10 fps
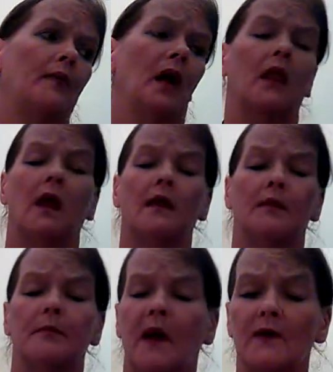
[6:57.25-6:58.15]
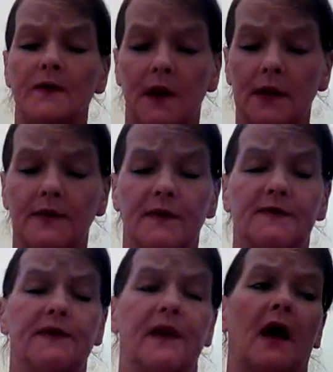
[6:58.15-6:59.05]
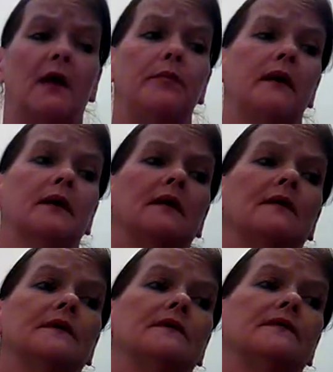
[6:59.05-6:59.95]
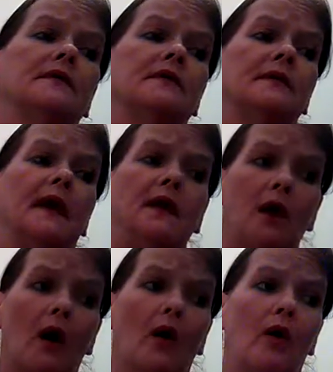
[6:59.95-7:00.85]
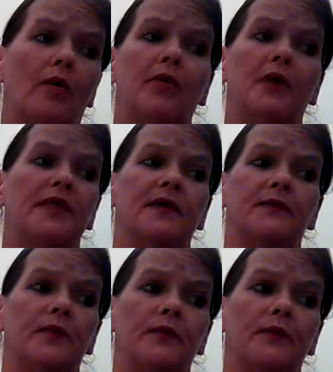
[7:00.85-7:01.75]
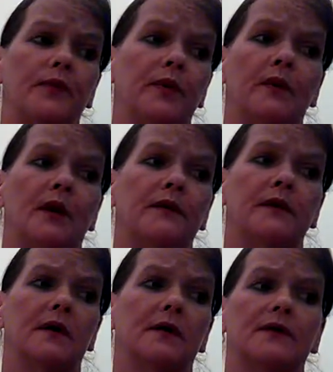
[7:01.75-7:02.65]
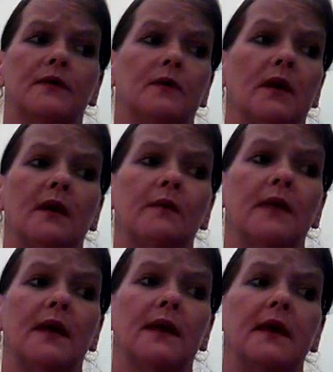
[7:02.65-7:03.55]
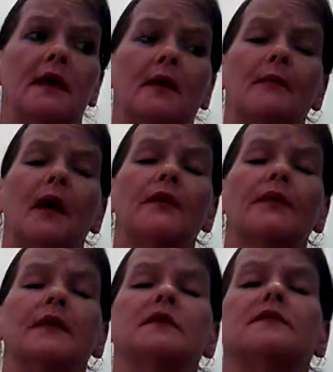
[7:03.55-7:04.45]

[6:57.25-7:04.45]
a lot of my friends and stuff, because they know that the few $100s or whatever they get a month is